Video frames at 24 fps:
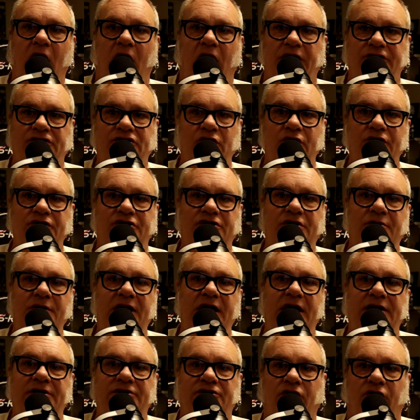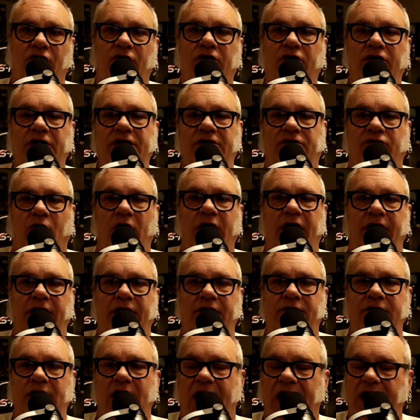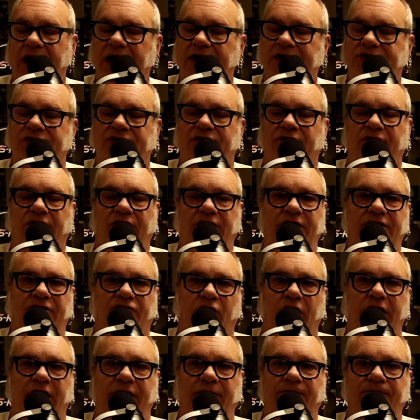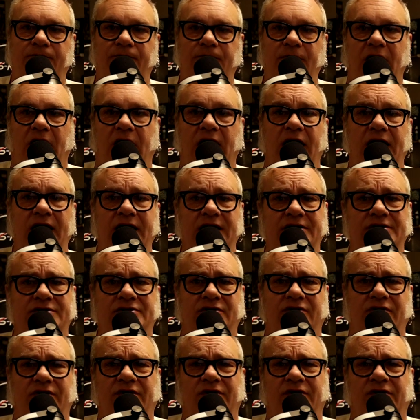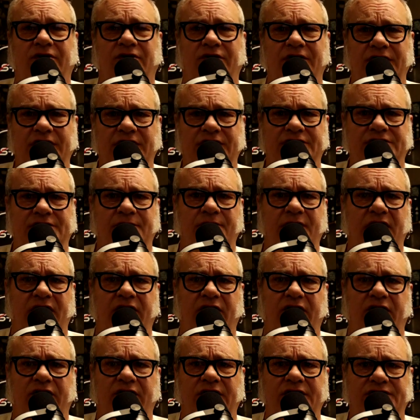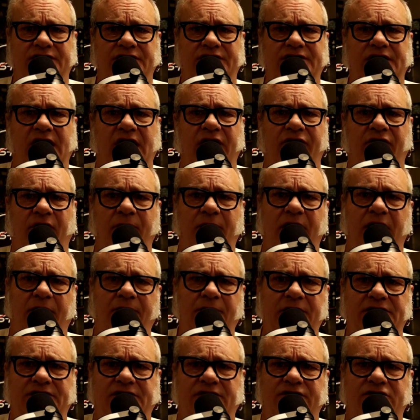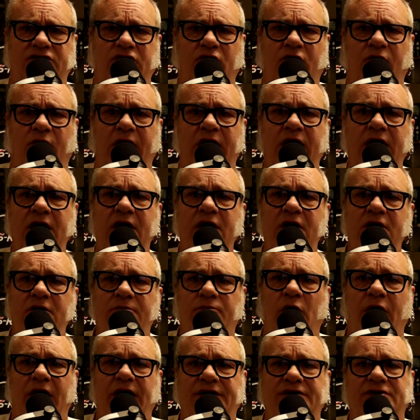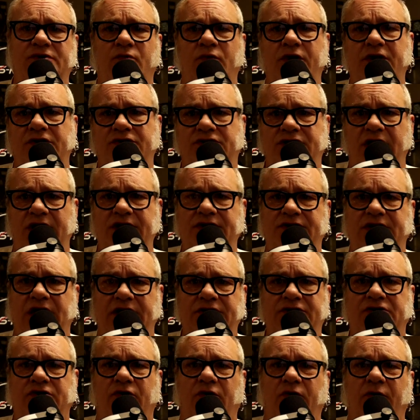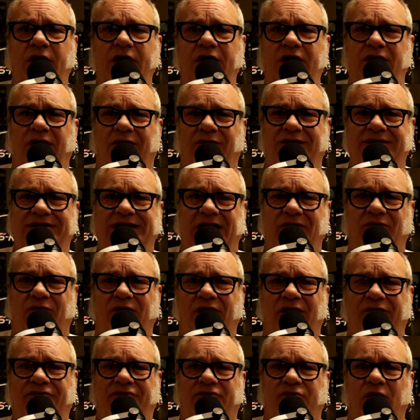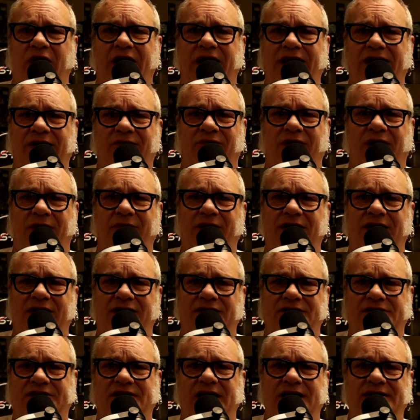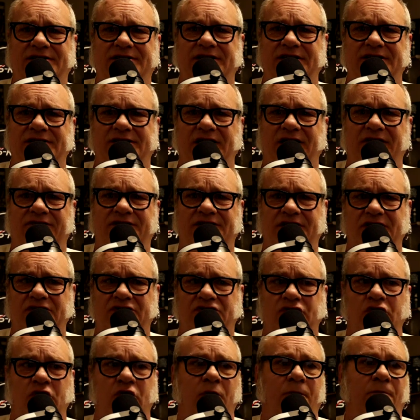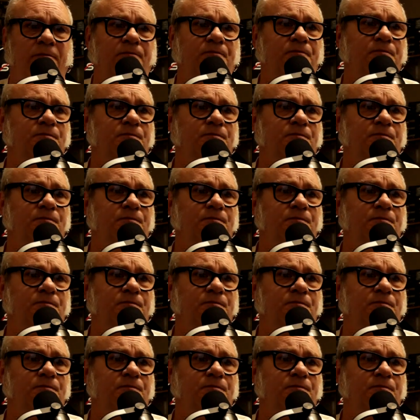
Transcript: Also, it should be internally threaded, not externally threaded. Uh, internal is a better is a sign of a better piece of jewelry. Plus, when you change that jewelry, you don't want that rough threading rubbing against that sensitive tissue.